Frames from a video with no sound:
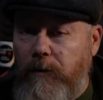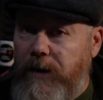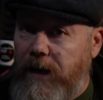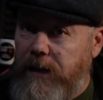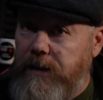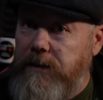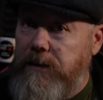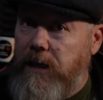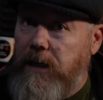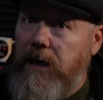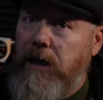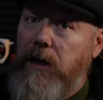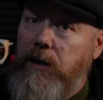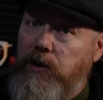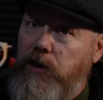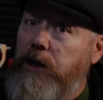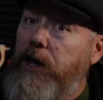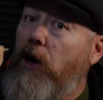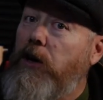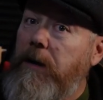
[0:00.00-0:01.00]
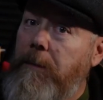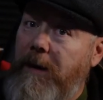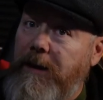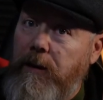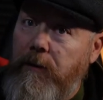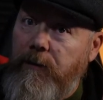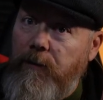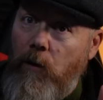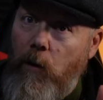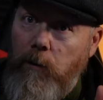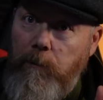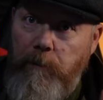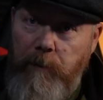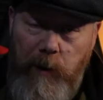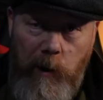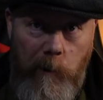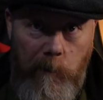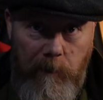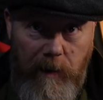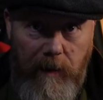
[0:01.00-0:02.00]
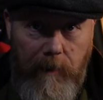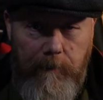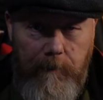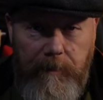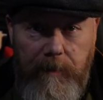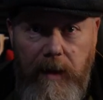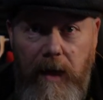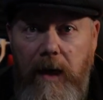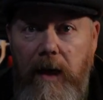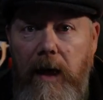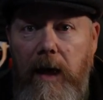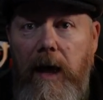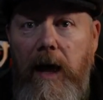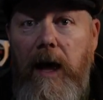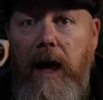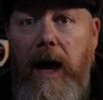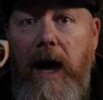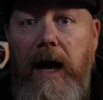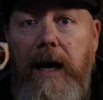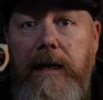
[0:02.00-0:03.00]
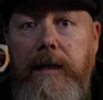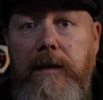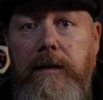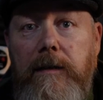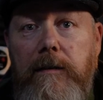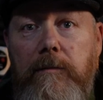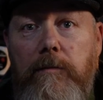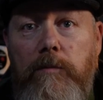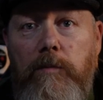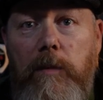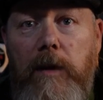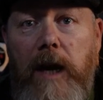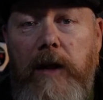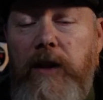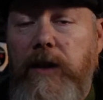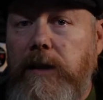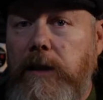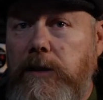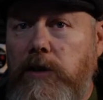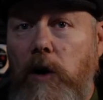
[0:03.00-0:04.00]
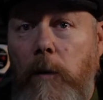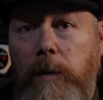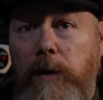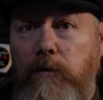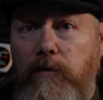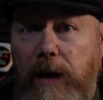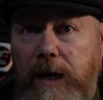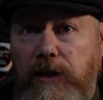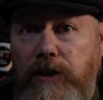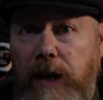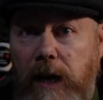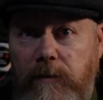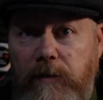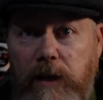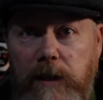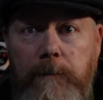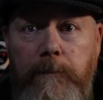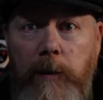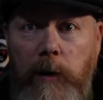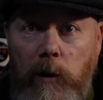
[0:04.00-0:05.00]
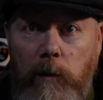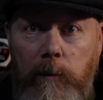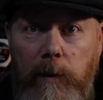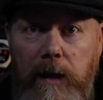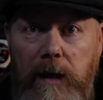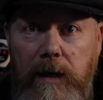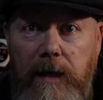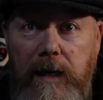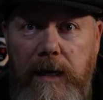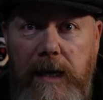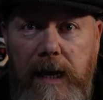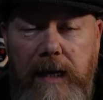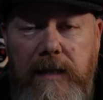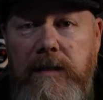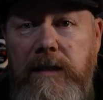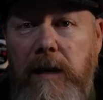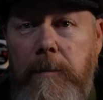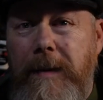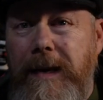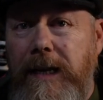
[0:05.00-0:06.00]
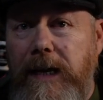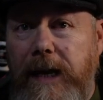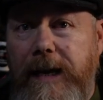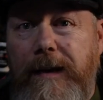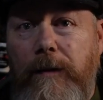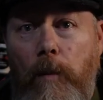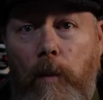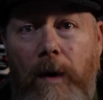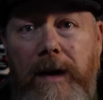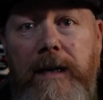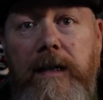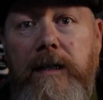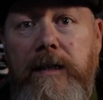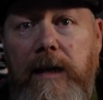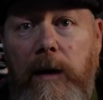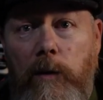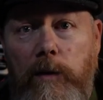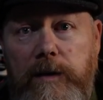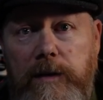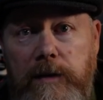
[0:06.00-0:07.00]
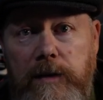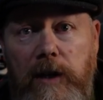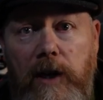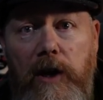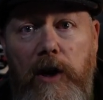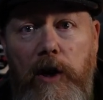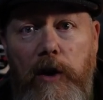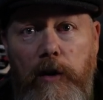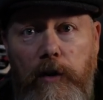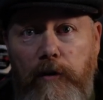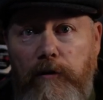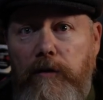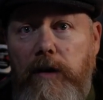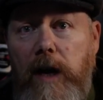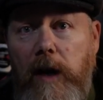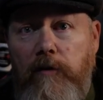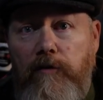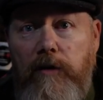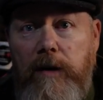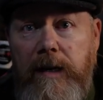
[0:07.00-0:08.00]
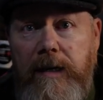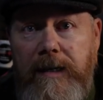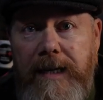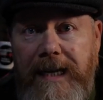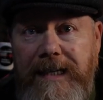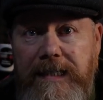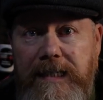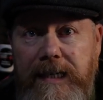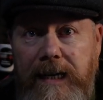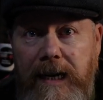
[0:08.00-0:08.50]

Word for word: Fiesta, so they only make the Ford Puma. And I think the top of the range heaviest Puma is something like 1,390